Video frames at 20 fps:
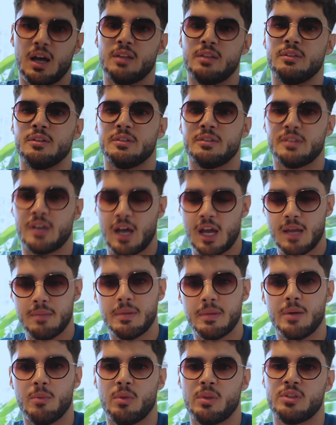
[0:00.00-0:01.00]
At the
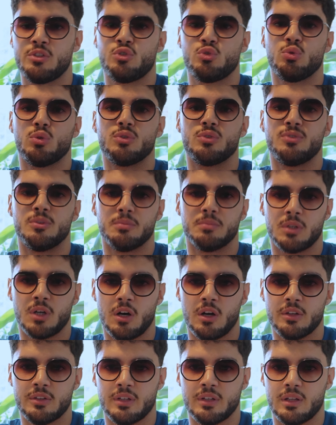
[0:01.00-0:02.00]
time, it was short form
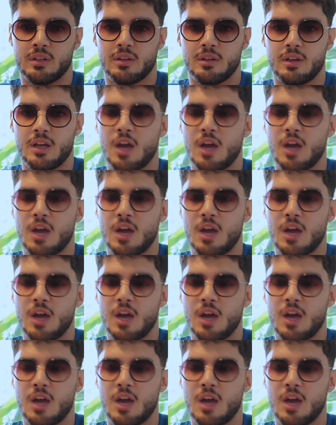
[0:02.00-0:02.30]
content.